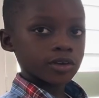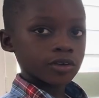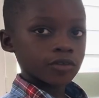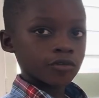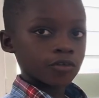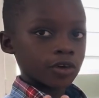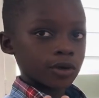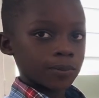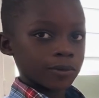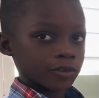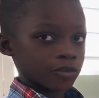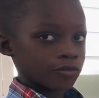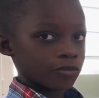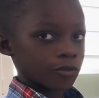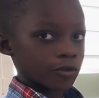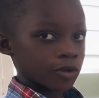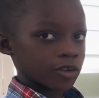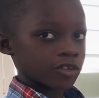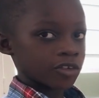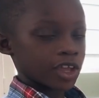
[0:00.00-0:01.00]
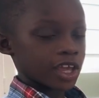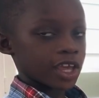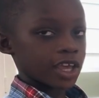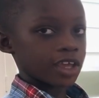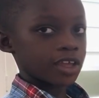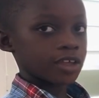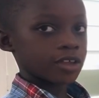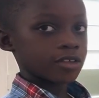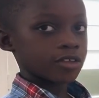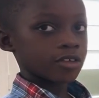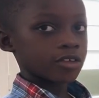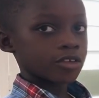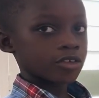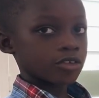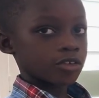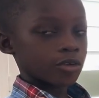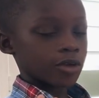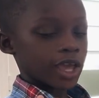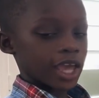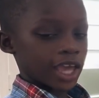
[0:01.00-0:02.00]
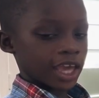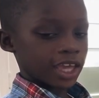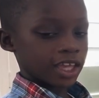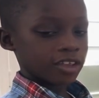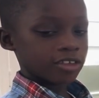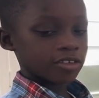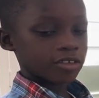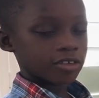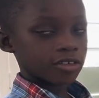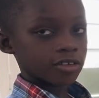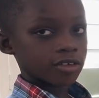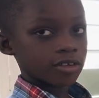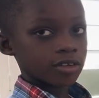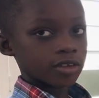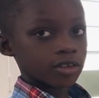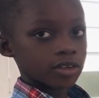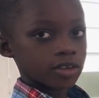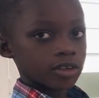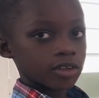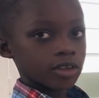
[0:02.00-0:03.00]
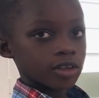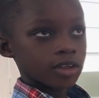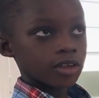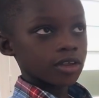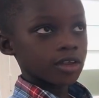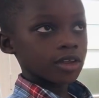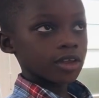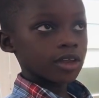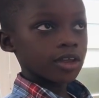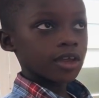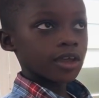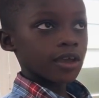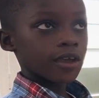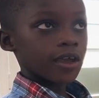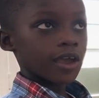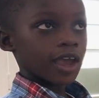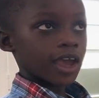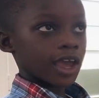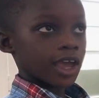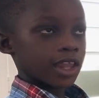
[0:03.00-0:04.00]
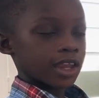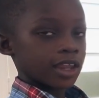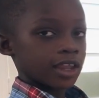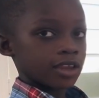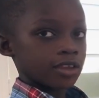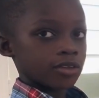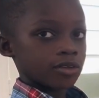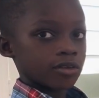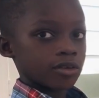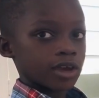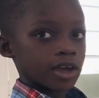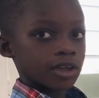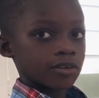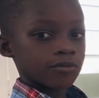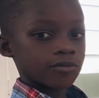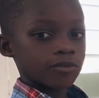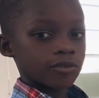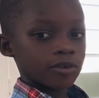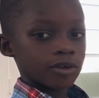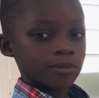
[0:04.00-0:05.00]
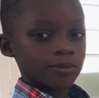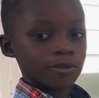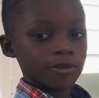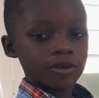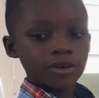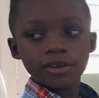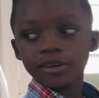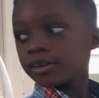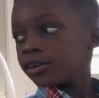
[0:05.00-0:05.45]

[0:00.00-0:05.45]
4 plus 4 is 8. So 8. And then you add 4 more.